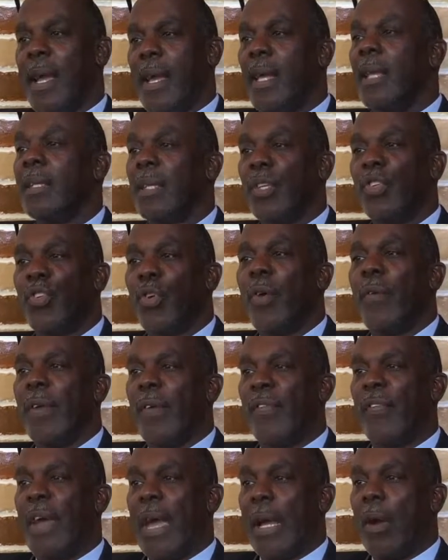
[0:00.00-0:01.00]
Yeah, it's a
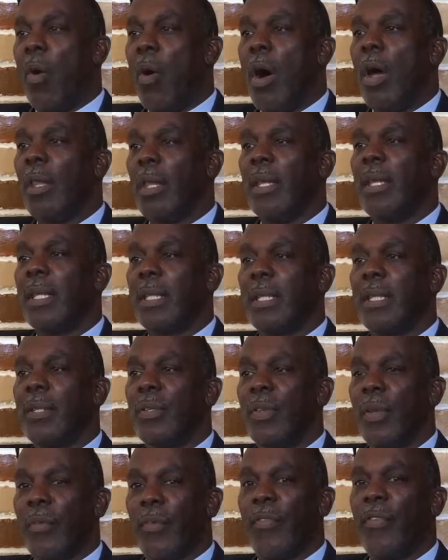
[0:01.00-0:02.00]
jury fact. All of this
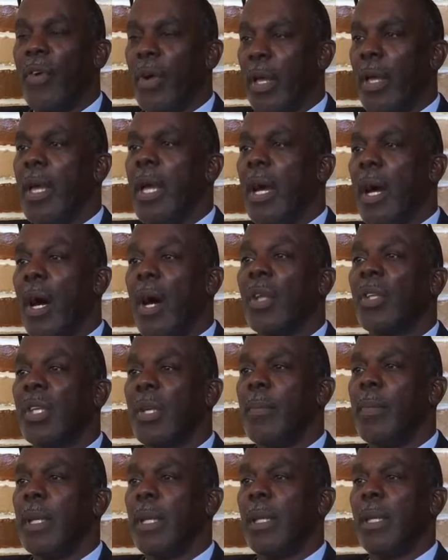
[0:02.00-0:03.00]
is for,
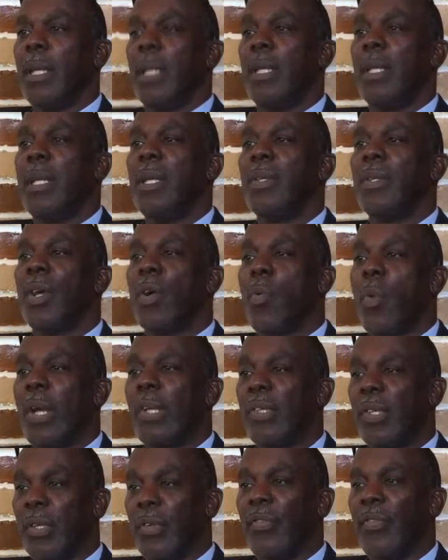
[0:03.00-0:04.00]
ultimately, these are
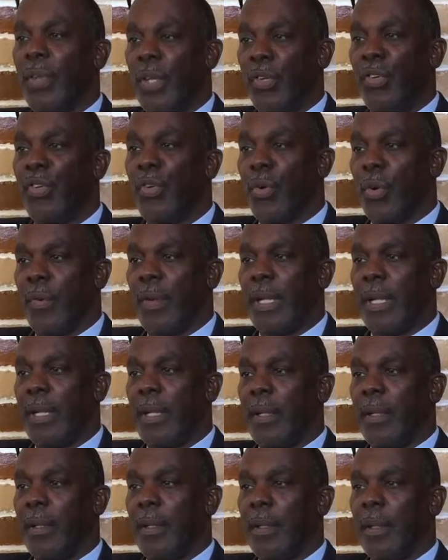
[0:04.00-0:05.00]
questions for the jury.
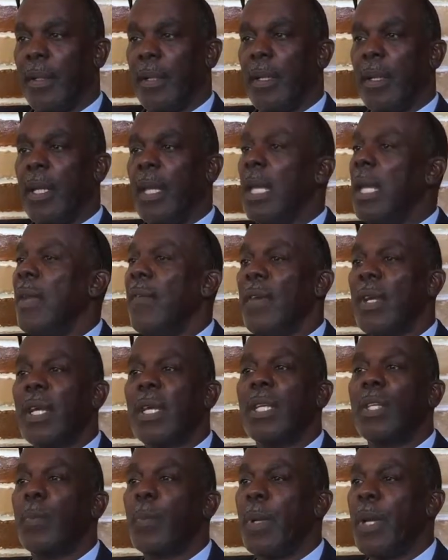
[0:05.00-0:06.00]
Right. Even
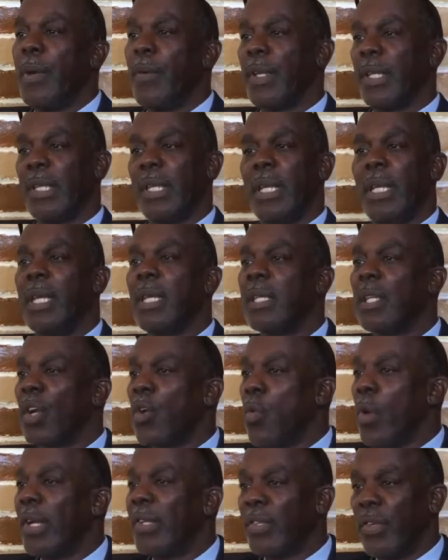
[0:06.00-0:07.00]
conspiracy is a
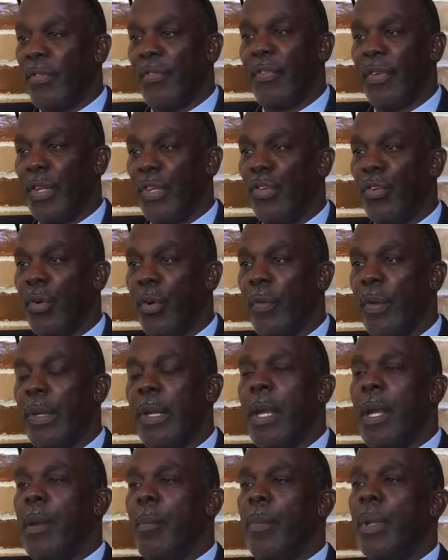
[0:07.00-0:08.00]
question for the jury,
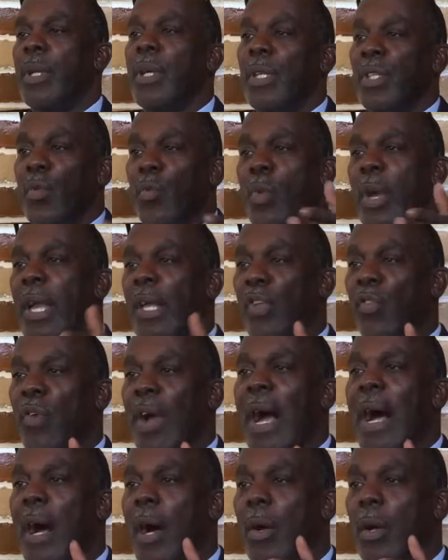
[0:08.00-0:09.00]
because the way a
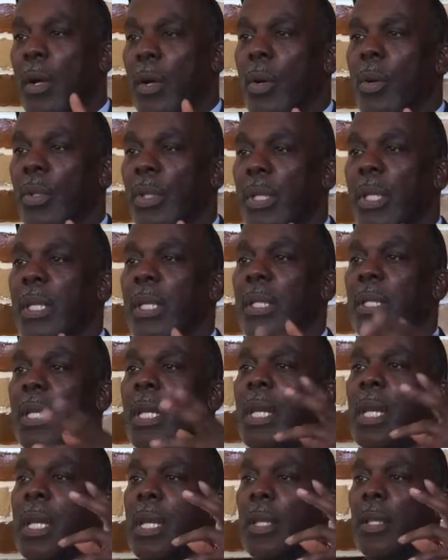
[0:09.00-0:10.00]
trial goes is
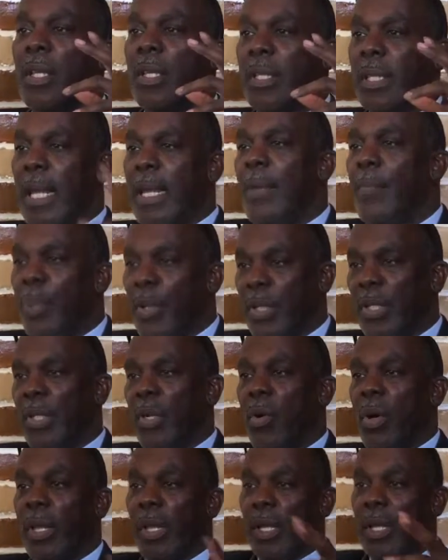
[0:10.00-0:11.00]
the state puts,
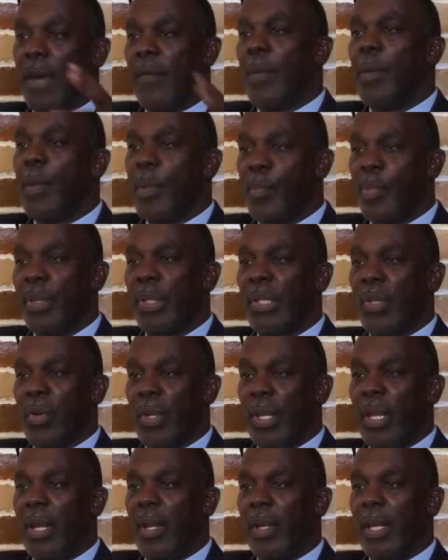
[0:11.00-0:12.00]
or the government puts
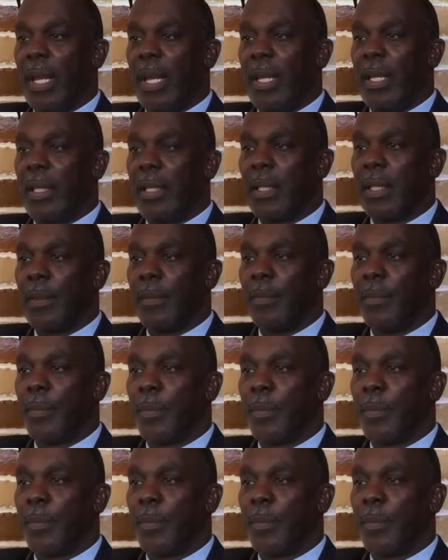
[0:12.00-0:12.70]
on their case,